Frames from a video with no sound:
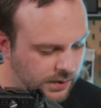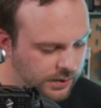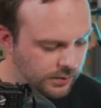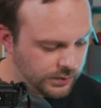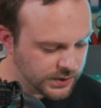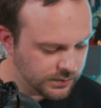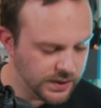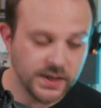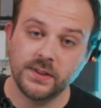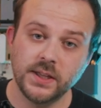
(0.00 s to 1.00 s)
gonna also
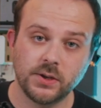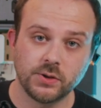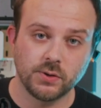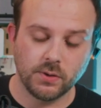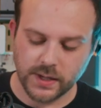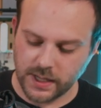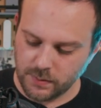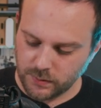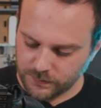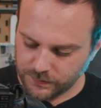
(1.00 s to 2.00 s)
need the control
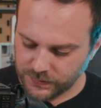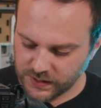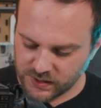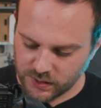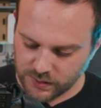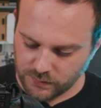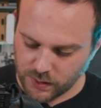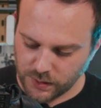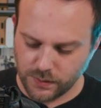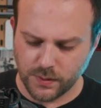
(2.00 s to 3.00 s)
cable that's gonna
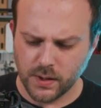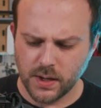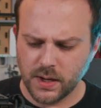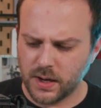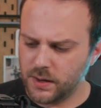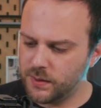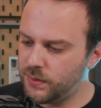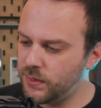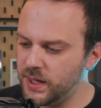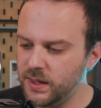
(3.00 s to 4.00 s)
run, I
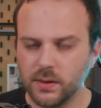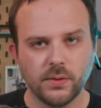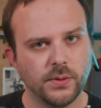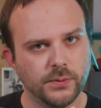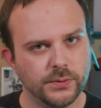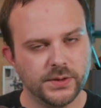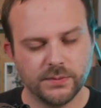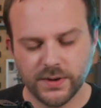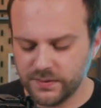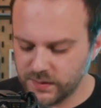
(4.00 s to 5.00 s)
think, through
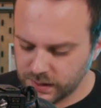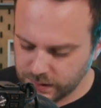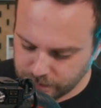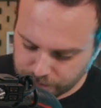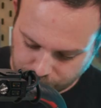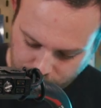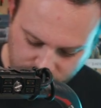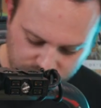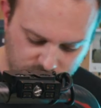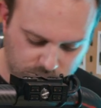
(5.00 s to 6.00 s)
the Raven Eye.
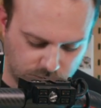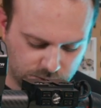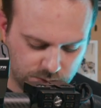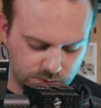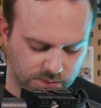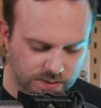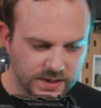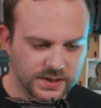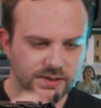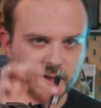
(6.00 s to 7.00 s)
So we're gonna do
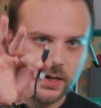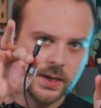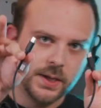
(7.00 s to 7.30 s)
this